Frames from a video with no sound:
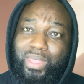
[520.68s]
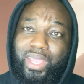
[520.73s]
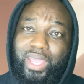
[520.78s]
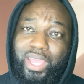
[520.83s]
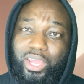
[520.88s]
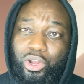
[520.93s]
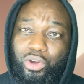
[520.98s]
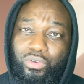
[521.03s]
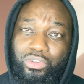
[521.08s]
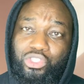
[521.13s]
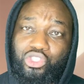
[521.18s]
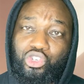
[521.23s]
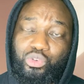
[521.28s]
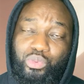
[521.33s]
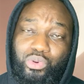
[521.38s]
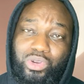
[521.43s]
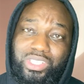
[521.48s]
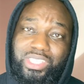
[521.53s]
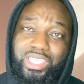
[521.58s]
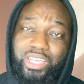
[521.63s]
And over
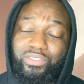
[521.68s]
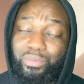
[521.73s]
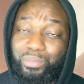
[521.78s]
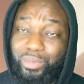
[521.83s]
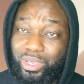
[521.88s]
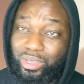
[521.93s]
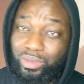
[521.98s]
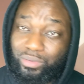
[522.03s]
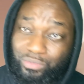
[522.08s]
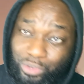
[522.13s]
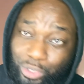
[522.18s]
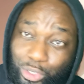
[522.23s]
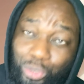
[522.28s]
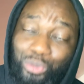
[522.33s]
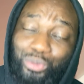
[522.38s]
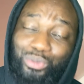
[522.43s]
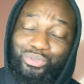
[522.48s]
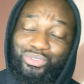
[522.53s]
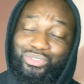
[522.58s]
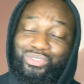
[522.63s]
2.7 million
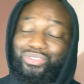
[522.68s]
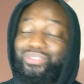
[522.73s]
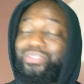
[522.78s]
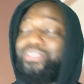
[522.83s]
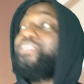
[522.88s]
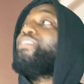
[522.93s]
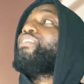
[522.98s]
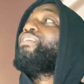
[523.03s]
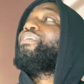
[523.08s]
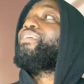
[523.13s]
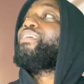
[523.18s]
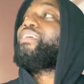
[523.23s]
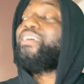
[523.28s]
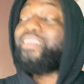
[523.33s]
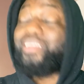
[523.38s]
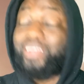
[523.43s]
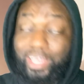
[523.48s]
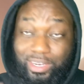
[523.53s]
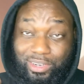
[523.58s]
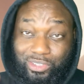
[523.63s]
views.
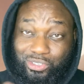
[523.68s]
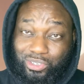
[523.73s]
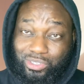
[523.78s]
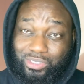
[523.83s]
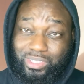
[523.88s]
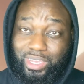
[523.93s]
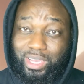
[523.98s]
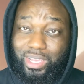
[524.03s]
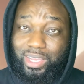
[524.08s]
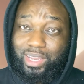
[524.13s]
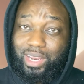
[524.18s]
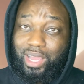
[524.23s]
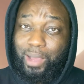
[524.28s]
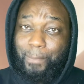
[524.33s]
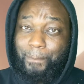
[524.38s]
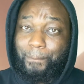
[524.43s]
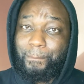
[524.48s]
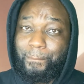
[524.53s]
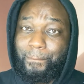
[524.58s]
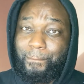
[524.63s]
That deserves a hand clap.
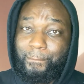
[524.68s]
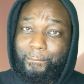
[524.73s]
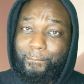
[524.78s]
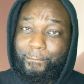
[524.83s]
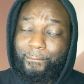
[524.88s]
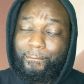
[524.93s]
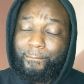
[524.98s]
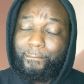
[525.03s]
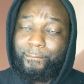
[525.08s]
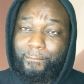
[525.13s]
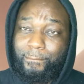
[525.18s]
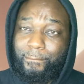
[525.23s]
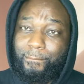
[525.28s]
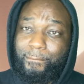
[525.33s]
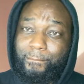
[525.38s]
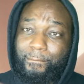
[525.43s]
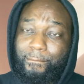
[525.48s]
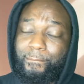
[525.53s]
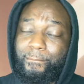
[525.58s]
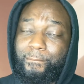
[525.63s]

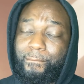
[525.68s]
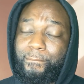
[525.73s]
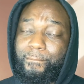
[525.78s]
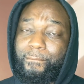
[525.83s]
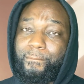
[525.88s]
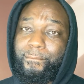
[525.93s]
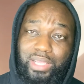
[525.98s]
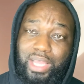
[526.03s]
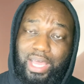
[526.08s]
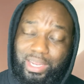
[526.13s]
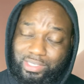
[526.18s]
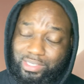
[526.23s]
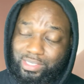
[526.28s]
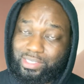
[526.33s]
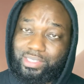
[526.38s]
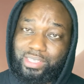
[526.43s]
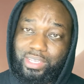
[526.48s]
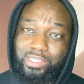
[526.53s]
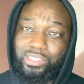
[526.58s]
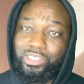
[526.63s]
A lot of
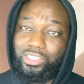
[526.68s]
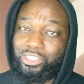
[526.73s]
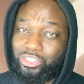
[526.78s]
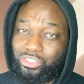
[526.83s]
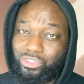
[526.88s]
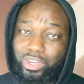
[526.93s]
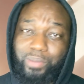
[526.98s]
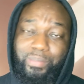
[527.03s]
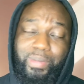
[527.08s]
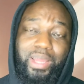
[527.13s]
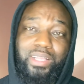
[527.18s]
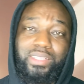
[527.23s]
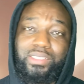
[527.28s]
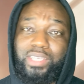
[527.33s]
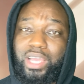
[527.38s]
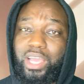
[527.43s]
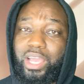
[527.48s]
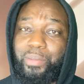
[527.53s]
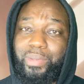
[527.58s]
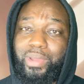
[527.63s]
success in a short amount of
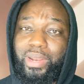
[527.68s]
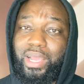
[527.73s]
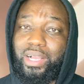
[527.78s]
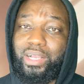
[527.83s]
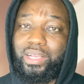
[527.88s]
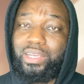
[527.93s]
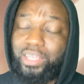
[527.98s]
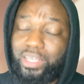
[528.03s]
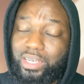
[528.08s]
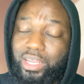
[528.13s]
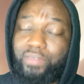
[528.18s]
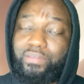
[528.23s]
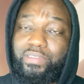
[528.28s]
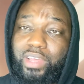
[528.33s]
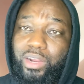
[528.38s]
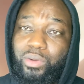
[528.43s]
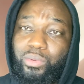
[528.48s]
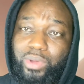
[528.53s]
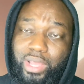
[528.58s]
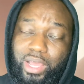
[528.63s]
time, and I couldn't have
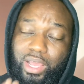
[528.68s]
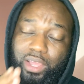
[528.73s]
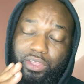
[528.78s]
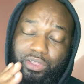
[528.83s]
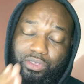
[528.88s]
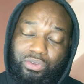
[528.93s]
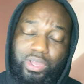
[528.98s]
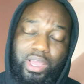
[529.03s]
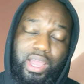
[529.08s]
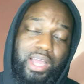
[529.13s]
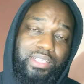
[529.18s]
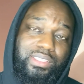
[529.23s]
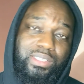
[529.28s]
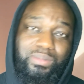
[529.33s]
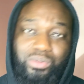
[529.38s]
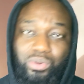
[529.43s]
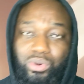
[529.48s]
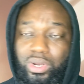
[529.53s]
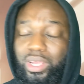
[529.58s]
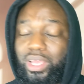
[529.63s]
done it without you guys
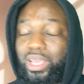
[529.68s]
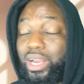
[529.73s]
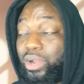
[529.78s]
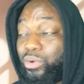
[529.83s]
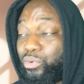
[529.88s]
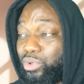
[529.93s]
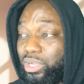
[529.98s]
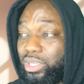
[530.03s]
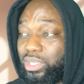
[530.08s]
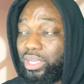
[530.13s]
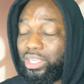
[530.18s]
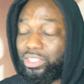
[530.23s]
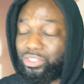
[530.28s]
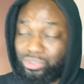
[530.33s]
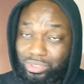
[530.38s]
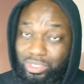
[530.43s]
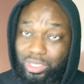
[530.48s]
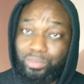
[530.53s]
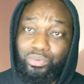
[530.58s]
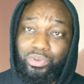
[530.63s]
supporting. And I really, I
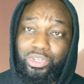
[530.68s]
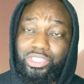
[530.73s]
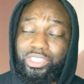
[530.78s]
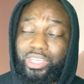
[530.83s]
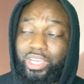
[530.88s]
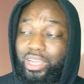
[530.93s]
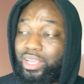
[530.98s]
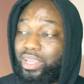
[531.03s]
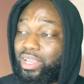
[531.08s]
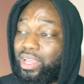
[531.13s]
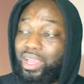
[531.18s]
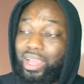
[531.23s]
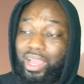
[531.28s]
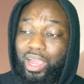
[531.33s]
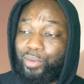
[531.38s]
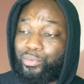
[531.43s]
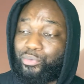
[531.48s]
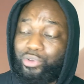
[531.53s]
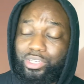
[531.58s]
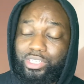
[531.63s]
truly appreciate it.
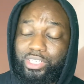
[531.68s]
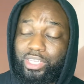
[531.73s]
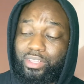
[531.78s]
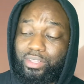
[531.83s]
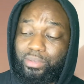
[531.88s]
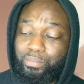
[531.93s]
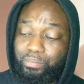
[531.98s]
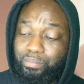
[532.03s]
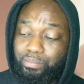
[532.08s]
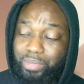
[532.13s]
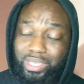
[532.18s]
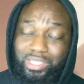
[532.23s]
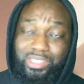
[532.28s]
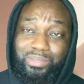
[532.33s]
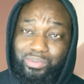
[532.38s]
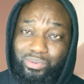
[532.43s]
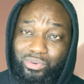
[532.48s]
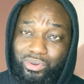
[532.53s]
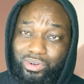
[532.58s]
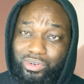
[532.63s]
I appreciate the big
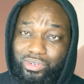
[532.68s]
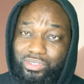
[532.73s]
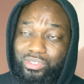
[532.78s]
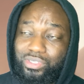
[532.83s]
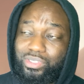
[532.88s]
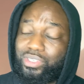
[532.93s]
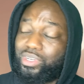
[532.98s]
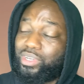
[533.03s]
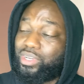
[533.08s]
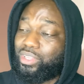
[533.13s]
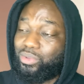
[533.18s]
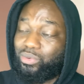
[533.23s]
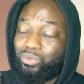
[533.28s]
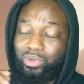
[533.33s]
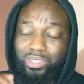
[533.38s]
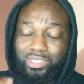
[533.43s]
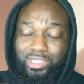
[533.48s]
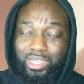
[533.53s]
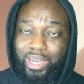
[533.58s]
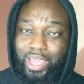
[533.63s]
supporters, the
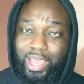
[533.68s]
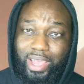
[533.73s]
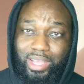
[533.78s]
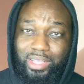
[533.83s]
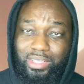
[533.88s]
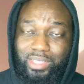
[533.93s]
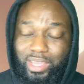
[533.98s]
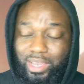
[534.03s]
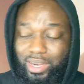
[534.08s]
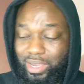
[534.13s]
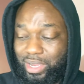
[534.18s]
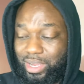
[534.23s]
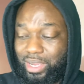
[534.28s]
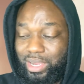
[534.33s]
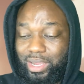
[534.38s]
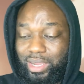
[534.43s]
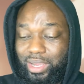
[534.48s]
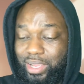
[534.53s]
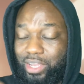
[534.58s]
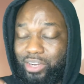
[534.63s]
ones that act, that
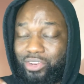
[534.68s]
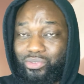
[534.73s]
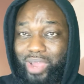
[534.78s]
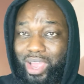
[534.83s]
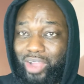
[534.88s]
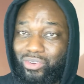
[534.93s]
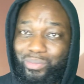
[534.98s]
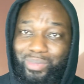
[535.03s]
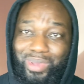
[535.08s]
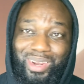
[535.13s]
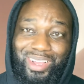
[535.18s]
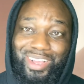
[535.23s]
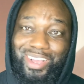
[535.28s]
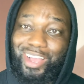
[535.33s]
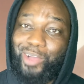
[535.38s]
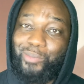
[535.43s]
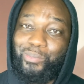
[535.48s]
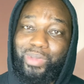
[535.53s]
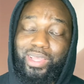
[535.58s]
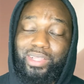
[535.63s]
uh, interact with me in the
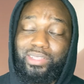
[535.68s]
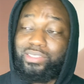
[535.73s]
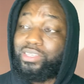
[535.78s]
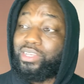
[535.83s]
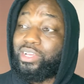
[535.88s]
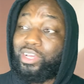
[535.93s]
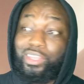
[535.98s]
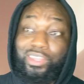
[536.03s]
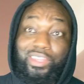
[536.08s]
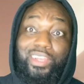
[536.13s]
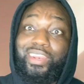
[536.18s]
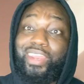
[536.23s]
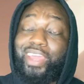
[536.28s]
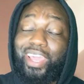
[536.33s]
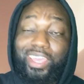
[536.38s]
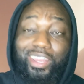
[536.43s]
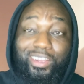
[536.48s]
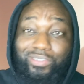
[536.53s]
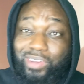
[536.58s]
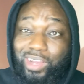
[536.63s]
comments, the
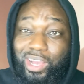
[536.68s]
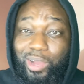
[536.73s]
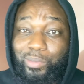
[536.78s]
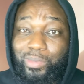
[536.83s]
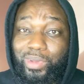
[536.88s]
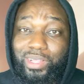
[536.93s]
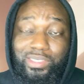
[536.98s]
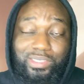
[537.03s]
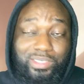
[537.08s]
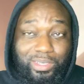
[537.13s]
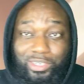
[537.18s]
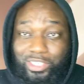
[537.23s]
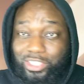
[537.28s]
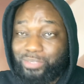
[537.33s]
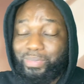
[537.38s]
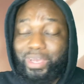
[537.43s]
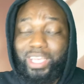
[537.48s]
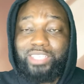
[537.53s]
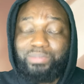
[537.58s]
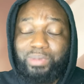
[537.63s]
negative comments. It just
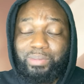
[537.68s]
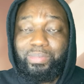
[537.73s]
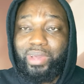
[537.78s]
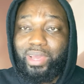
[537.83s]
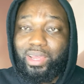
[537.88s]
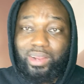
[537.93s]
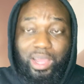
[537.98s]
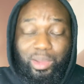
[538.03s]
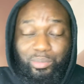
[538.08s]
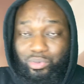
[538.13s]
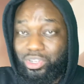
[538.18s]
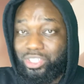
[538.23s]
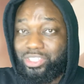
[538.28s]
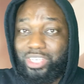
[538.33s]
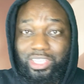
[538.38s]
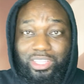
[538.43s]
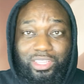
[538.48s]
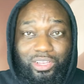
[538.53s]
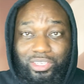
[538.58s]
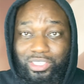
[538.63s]
makes me better. I
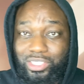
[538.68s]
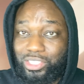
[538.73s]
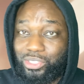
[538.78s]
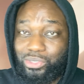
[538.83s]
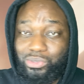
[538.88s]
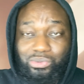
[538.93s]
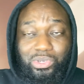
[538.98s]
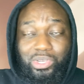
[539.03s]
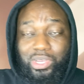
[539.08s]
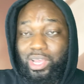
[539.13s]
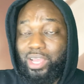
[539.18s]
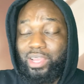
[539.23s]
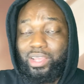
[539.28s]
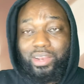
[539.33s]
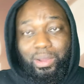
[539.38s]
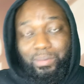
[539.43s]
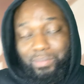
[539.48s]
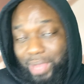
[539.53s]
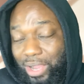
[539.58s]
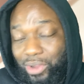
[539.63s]
appreciate those too.
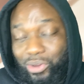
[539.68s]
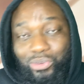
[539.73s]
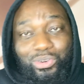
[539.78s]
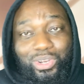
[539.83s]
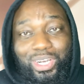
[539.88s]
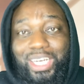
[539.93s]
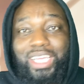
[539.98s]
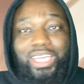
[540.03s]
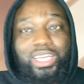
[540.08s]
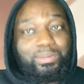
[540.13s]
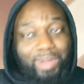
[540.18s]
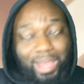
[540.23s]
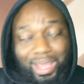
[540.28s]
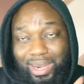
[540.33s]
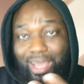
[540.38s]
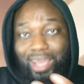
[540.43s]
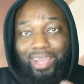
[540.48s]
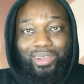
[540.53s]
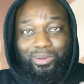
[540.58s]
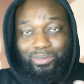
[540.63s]
I'm not going to delete them. I
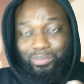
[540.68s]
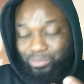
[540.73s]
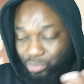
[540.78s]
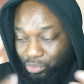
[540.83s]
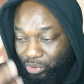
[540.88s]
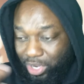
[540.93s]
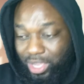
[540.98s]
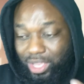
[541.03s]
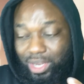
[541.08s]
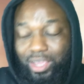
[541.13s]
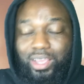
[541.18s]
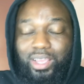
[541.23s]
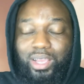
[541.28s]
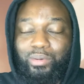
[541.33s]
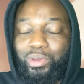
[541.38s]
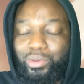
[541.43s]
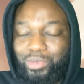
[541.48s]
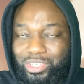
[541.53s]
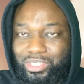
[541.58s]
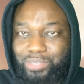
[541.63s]
like them. Bring any
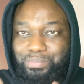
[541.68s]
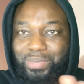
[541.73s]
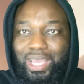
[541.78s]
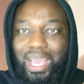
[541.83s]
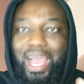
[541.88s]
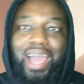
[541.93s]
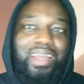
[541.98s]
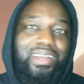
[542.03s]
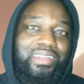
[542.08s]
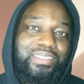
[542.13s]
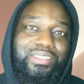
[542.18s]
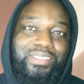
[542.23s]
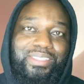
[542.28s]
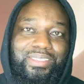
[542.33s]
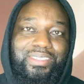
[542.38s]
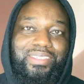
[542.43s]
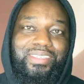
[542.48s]
comment. Just be honest.